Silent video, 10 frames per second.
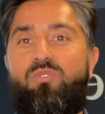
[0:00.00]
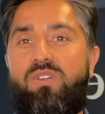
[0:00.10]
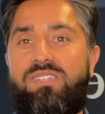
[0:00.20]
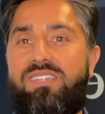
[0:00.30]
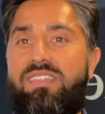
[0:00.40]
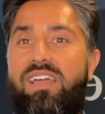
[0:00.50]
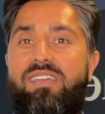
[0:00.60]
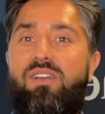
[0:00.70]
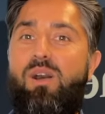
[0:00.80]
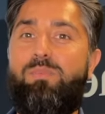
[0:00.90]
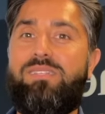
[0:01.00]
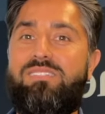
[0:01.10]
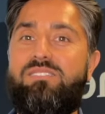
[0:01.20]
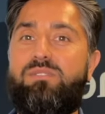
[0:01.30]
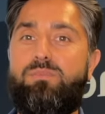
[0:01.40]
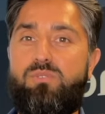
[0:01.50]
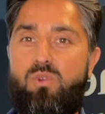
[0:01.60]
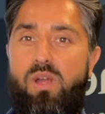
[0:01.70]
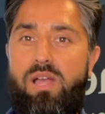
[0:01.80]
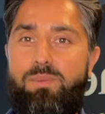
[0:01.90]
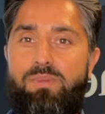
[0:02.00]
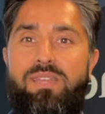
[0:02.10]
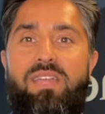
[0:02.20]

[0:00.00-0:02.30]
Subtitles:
forget to like, comment, and subscribe.